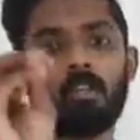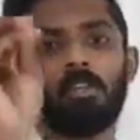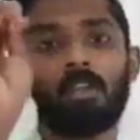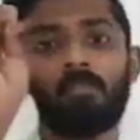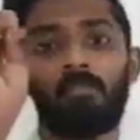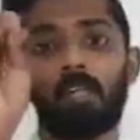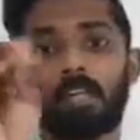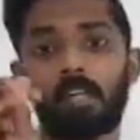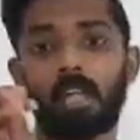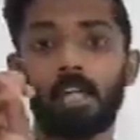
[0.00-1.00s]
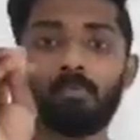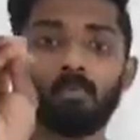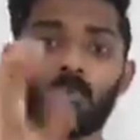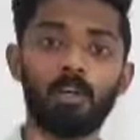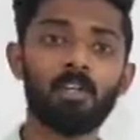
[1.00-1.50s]
the type
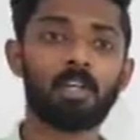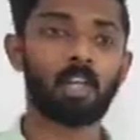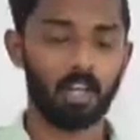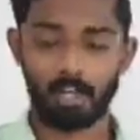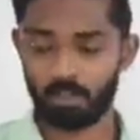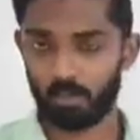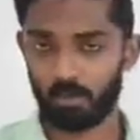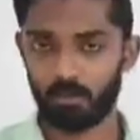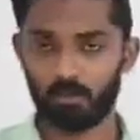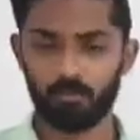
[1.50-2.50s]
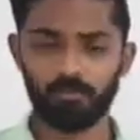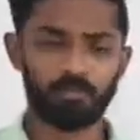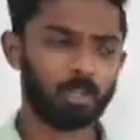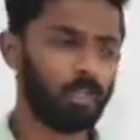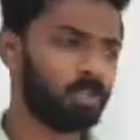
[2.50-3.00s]
1 conditional clause.
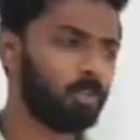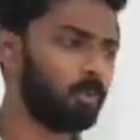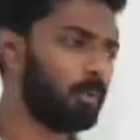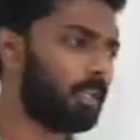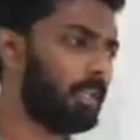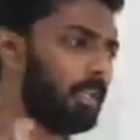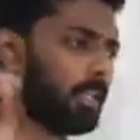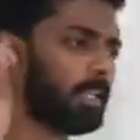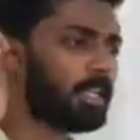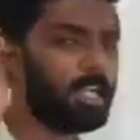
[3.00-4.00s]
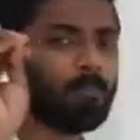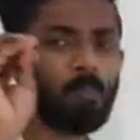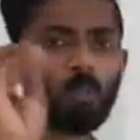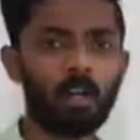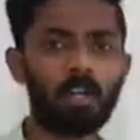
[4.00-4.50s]
So here in type
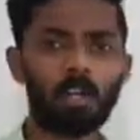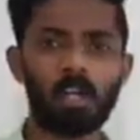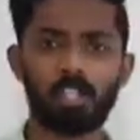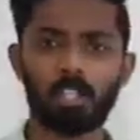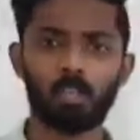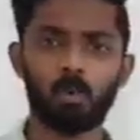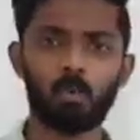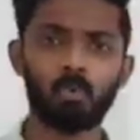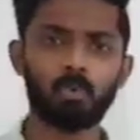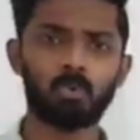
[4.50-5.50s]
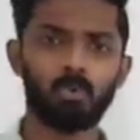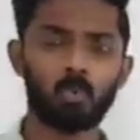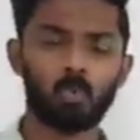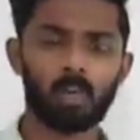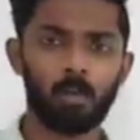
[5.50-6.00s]
1 conditional clause,
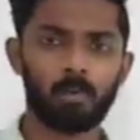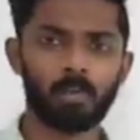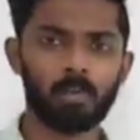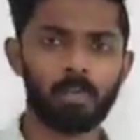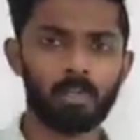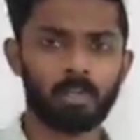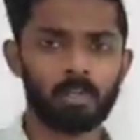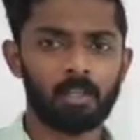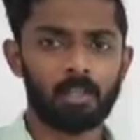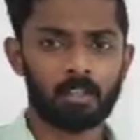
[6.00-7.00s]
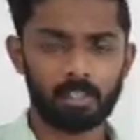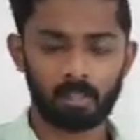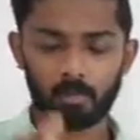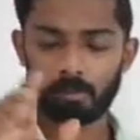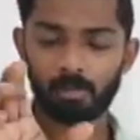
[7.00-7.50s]
what happened?
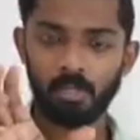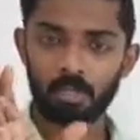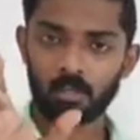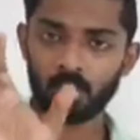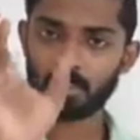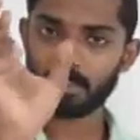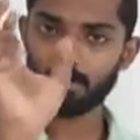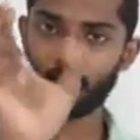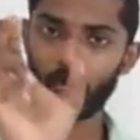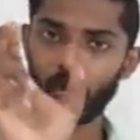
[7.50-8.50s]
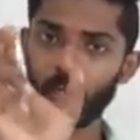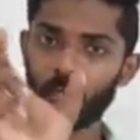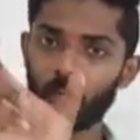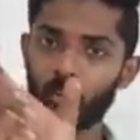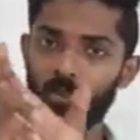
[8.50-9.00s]
There will be a
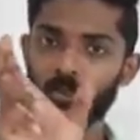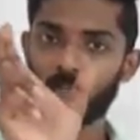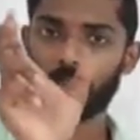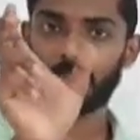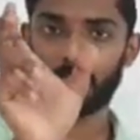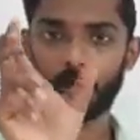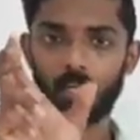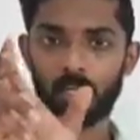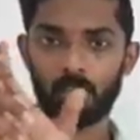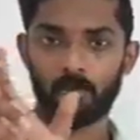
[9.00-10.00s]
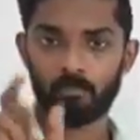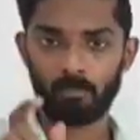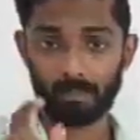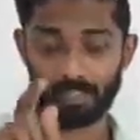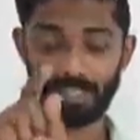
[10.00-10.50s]
subordinate clause in the beginning,
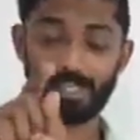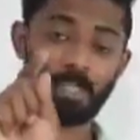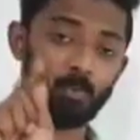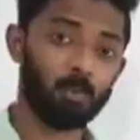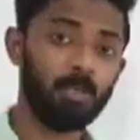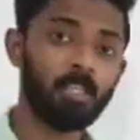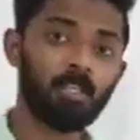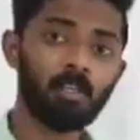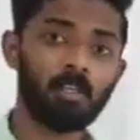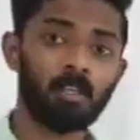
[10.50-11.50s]
and that will be